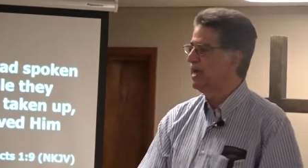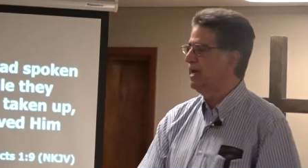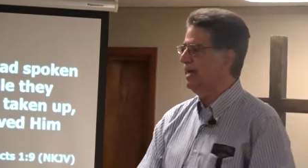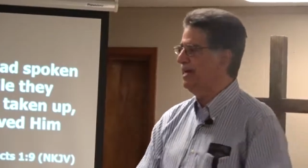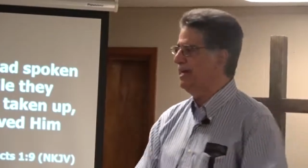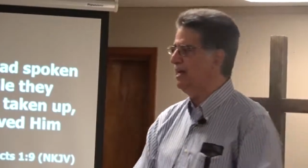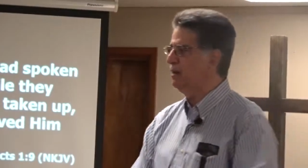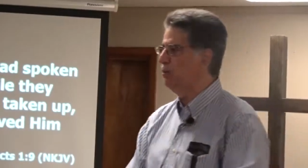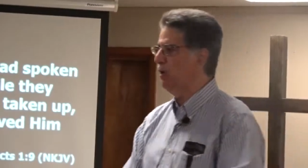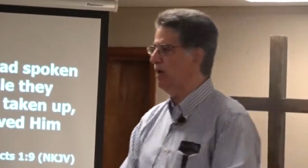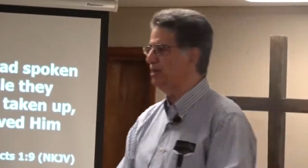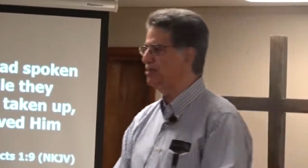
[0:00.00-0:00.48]

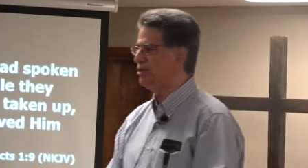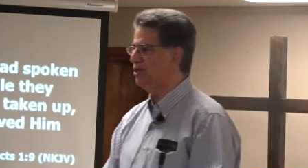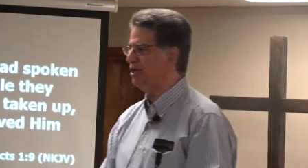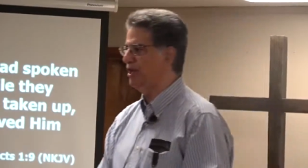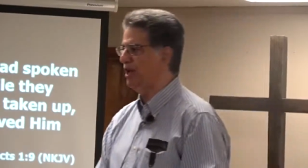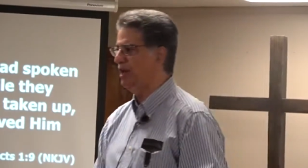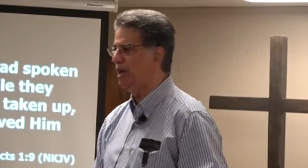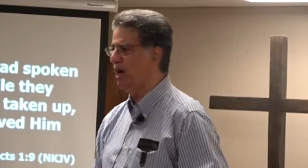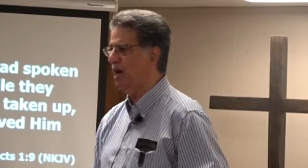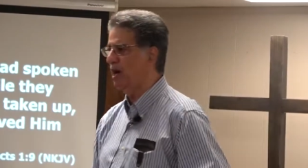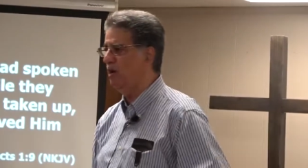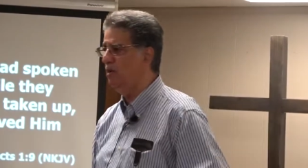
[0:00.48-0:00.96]
And He wants you
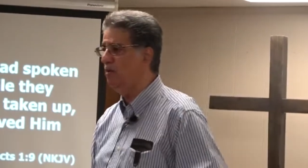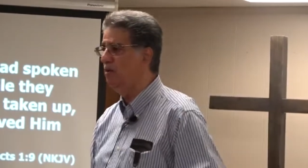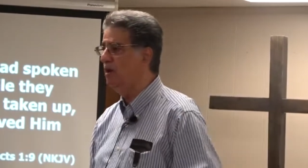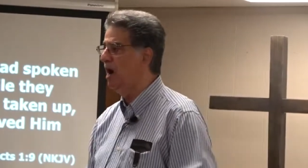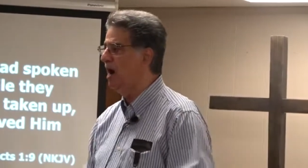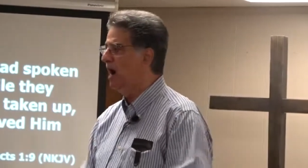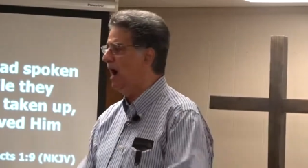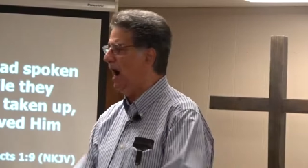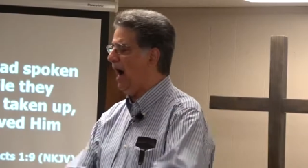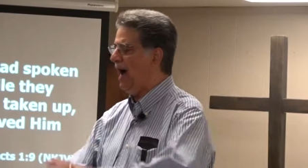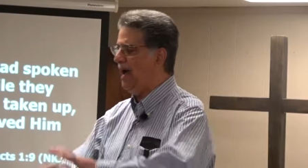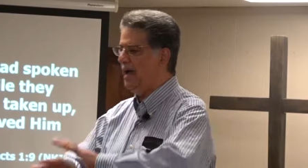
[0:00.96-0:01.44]
to
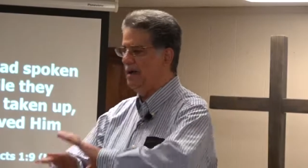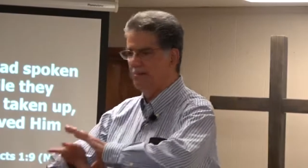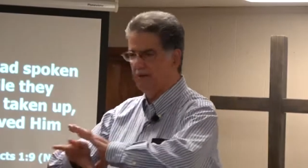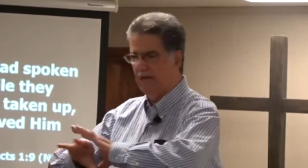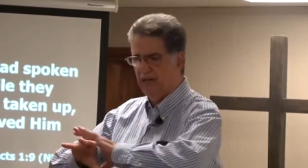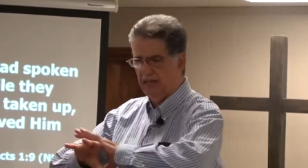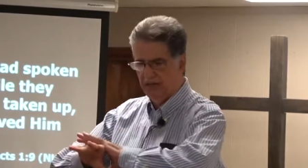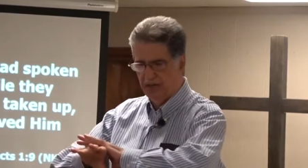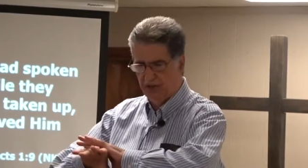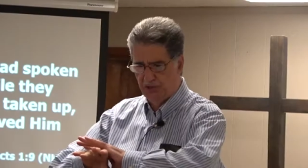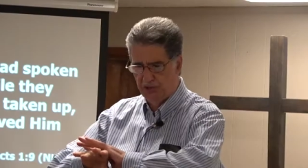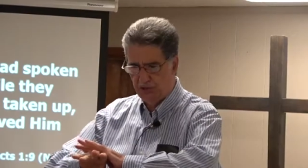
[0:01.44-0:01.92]
know, I am
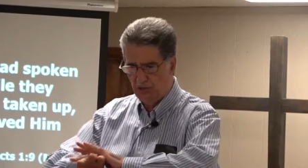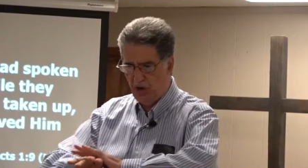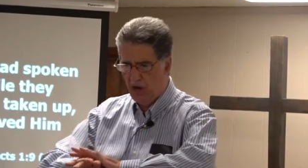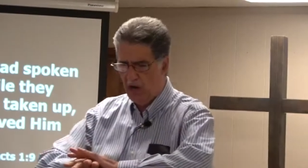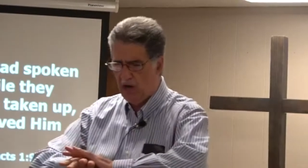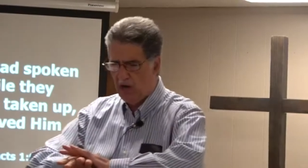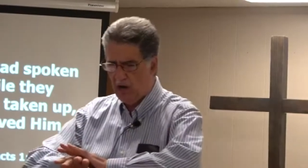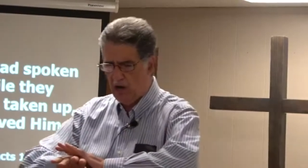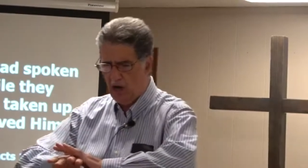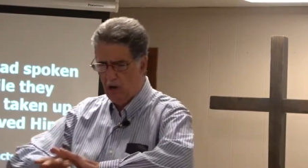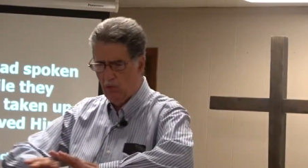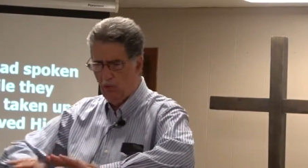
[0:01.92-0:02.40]
going to
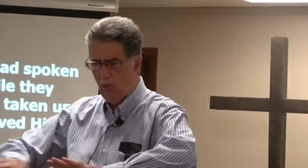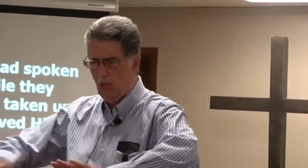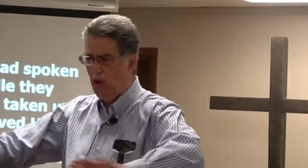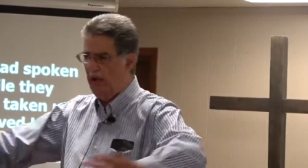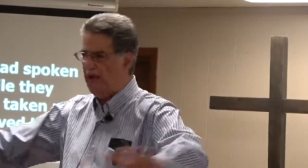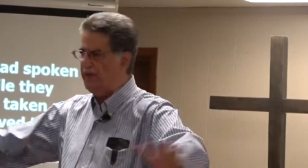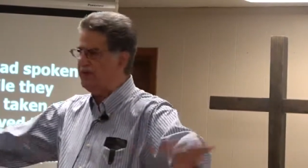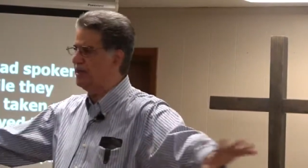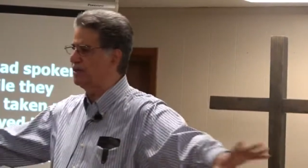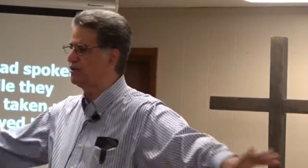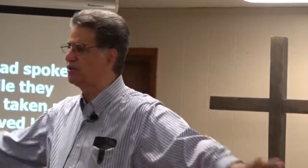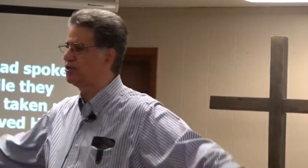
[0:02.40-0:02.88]
draw
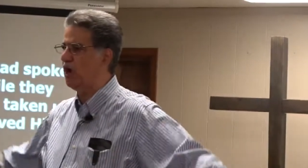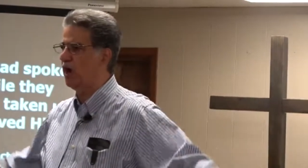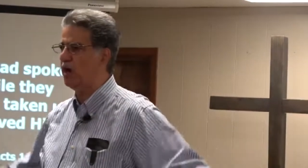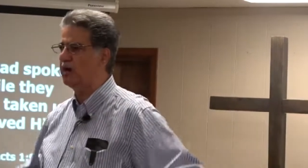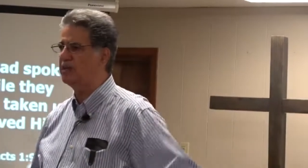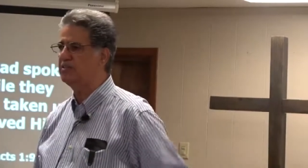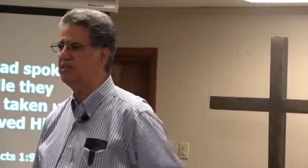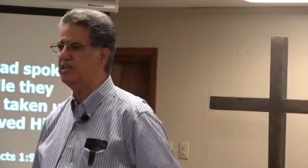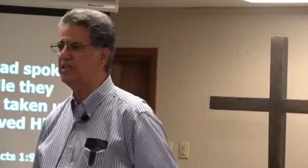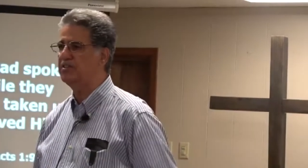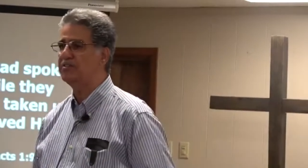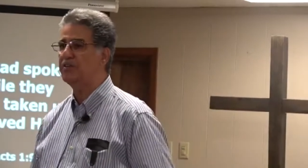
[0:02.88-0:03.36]
away the
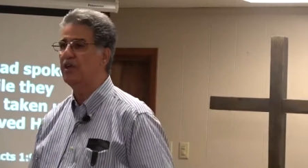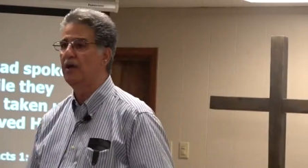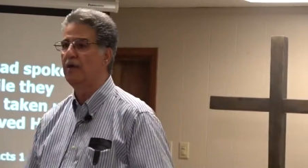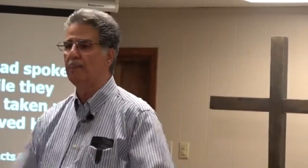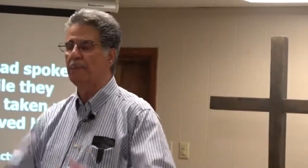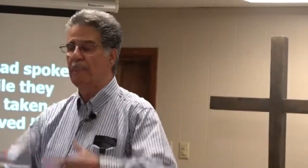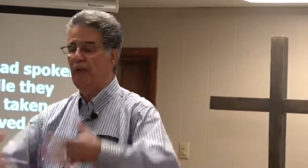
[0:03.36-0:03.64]
darkness.